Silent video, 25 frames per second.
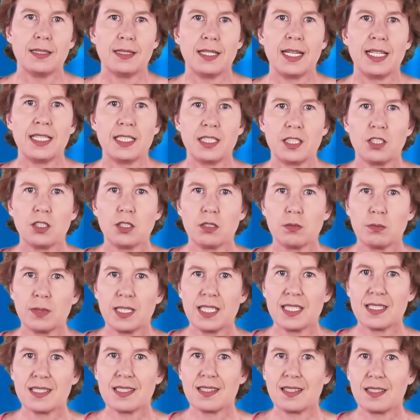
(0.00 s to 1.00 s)
Natrium
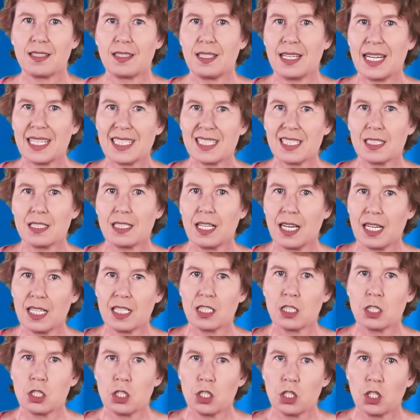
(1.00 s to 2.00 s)
is the Latin
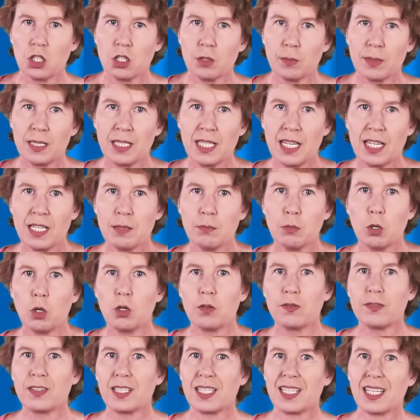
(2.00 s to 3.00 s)
and German name
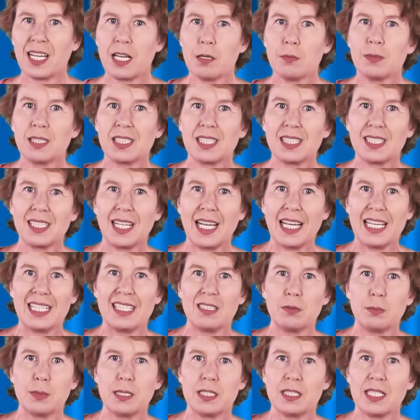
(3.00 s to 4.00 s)
of the chemical
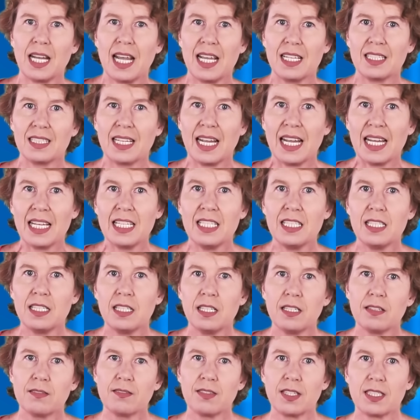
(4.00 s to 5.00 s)
element Na
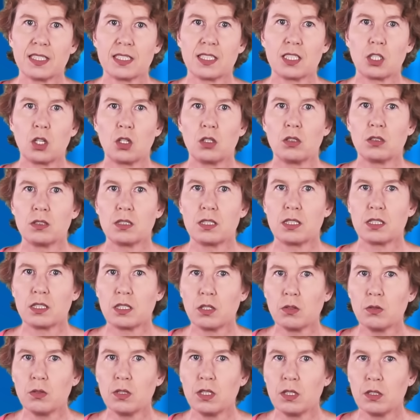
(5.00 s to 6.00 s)
that's called
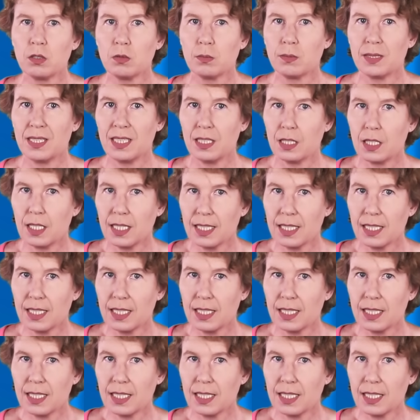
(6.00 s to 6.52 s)
sodium in